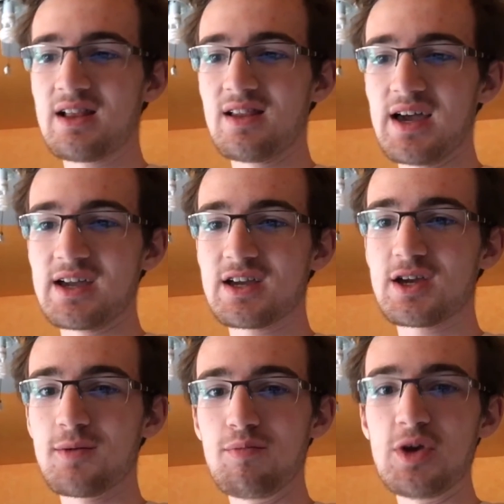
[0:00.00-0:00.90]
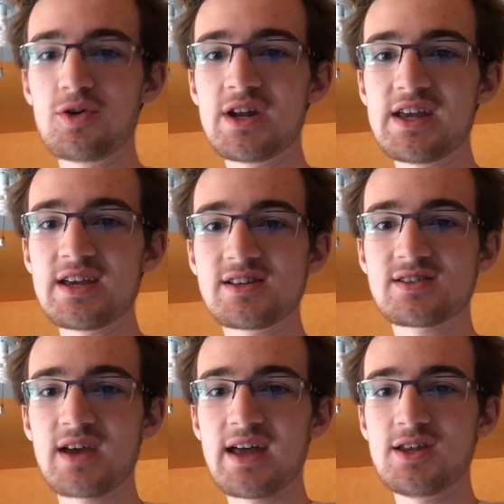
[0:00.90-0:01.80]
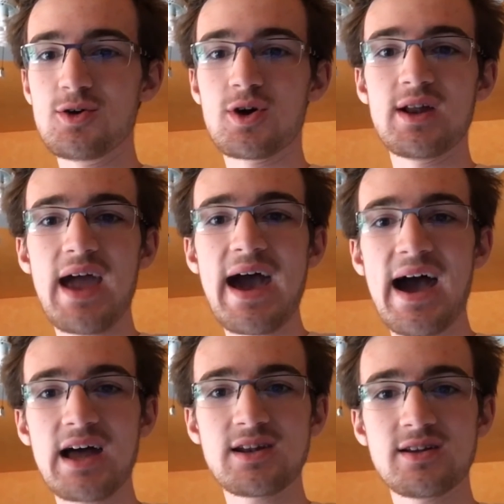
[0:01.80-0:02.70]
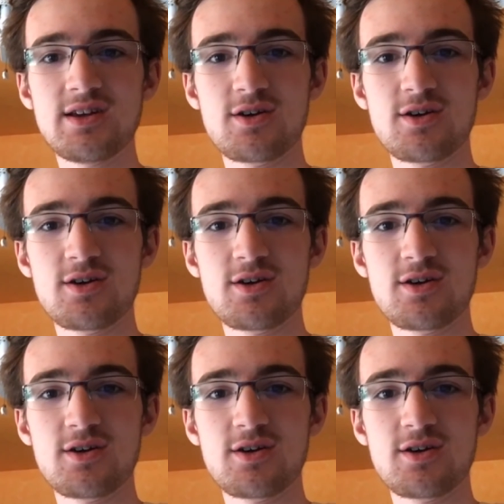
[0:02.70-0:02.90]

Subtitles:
like communities and you could add